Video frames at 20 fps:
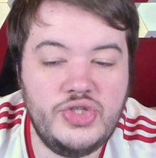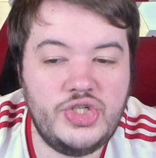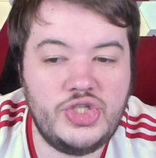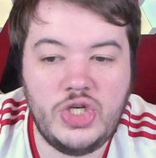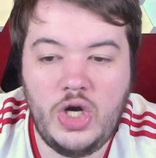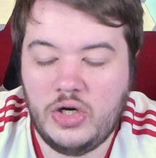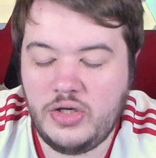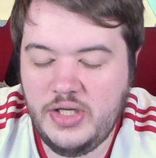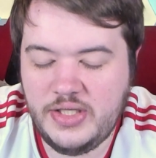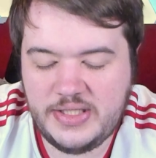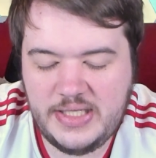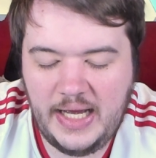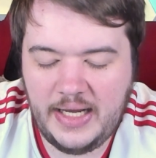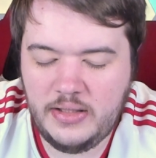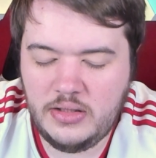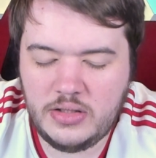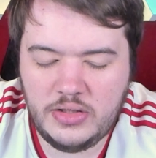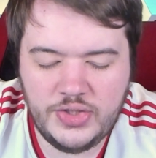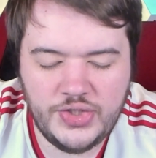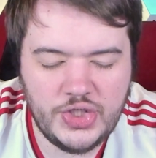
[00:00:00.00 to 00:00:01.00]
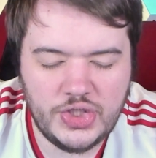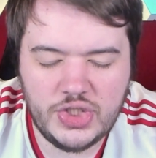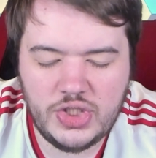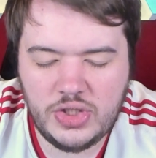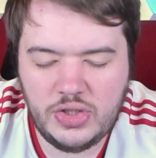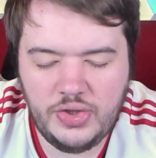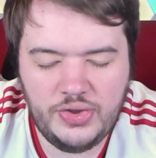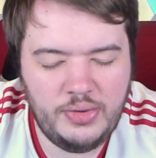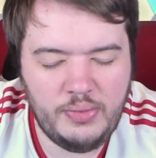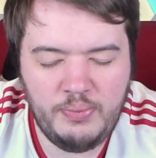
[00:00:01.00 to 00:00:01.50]
Son has had just
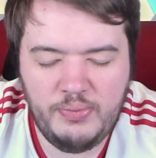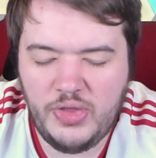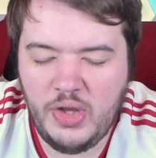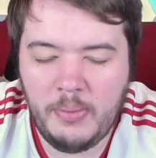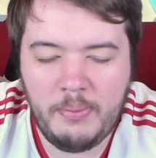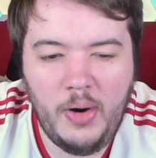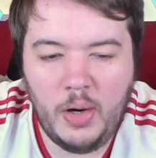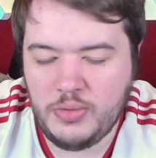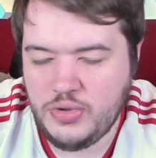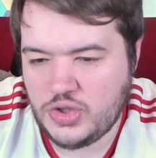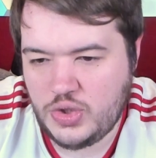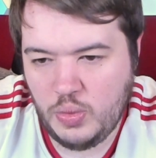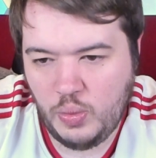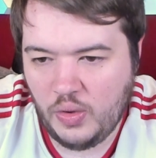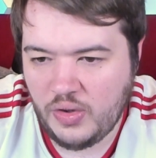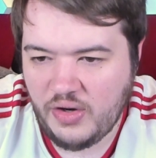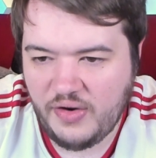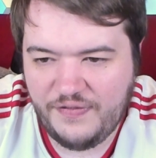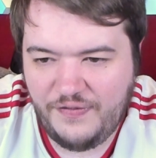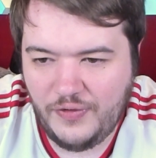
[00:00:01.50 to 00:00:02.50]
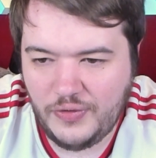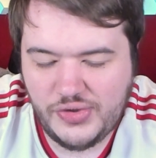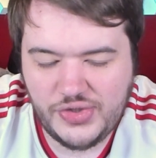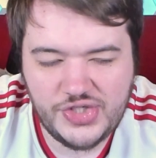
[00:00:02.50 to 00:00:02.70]
the most wonderful